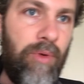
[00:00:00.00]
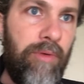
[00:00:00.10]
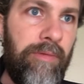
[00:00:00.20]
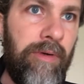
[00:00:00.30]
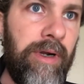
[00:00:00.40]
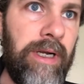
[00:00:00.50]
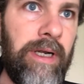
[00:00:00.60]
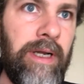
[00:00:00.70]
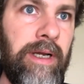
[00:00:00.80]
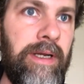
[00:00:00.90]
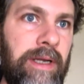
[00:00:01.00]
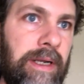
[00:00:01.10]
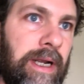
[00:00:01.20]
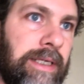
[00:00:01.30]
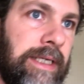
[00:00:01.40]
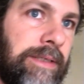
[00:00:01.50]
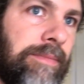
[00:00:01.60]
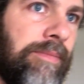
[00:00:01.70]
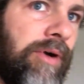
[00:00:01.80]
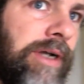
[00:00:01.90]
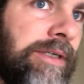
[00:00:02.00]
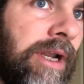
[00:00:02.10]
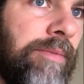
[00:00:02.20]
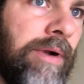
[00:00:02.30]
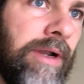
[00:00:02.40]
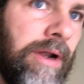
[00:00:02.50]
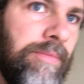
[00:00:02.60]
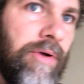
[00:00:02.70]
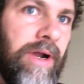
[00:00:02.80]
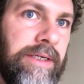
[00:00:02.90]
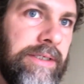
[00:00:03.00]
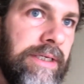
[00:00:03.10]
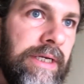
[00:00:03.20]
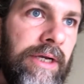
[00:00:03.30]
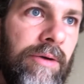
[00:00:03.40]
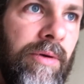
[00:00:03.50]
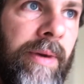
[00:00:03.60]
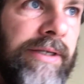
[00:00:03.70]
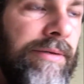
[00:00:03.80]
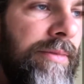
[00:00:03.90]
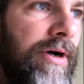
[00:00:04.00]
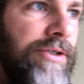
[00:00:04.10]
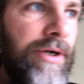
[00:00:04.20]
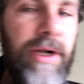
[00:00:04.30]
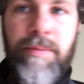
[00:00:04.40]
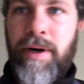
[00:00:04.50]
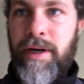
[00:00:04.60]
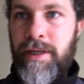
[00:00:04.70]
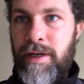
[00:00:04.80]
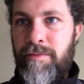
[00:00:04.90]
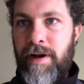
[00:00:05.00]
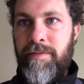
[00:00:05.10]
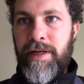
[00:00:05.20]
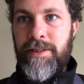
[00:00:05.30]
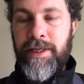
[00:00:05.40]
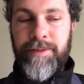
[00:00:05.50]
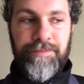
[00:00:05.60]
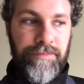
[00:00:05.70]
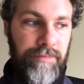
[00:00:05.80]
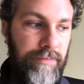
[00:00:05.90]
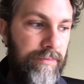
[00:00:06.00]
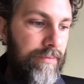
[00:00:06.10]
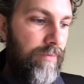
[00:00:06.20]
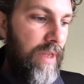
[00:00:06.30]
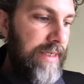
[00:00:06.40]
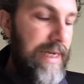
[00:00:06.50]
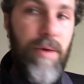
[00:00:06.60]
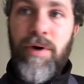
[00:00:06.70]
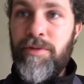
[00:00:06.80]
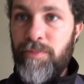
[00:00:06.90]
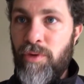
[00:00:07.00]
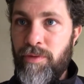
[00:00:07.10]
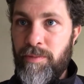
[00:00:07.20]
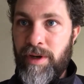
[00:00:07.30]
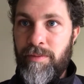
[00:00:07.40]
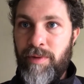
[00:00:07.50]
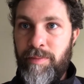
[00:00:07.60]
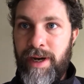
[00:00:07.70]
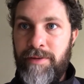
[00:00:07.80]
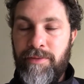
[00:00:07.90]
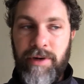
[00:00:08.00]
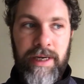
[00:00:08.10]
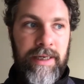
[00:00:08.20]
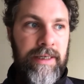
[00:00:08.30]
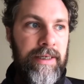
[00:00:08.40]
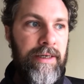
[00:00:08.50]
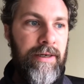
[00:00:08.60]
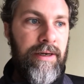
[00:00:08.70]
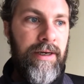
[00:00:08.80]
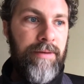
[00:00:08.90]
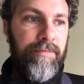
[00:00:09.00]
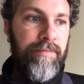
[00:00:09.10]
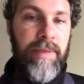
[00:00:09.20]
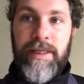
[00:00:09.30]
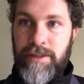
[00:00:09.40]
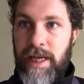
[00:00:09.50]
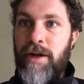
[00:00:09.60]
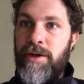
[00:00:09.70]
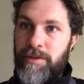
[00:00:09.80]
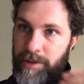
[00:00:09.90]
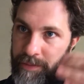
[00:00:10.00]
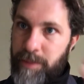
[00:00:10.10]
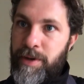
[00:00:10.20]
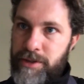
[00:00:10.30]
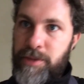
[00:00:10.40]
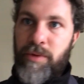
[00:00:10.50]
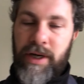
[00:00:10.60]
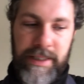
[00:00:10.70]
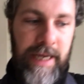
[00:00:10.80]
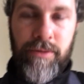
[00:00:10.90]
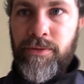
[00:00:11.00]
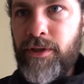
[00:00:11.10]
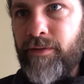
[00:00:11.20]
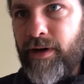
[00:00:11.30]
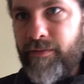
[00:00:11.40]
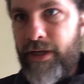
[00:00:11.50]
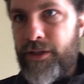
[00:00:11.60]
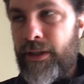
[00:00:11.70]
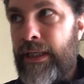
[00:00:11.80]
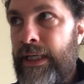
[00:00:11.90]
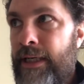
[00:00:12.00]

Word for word: Bought for a decent price, a low price. We made some margin on it by renovating it. It's now worth more than we paid for it, including the purchase price and also the renovation.